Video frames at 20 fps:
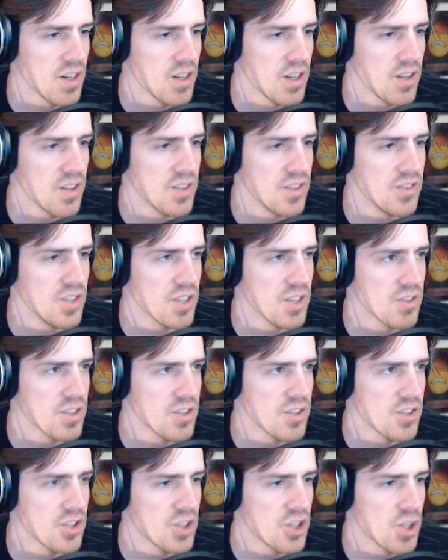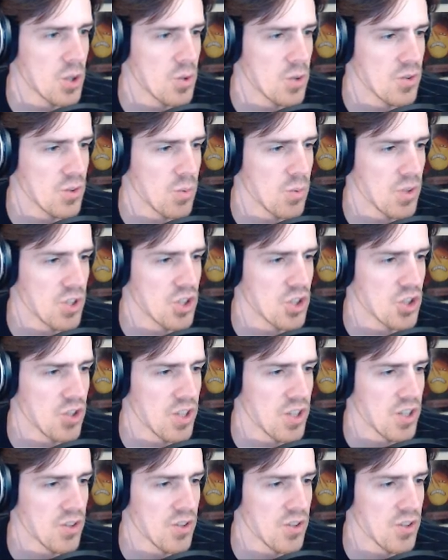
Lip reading: the dearest chosen one in training?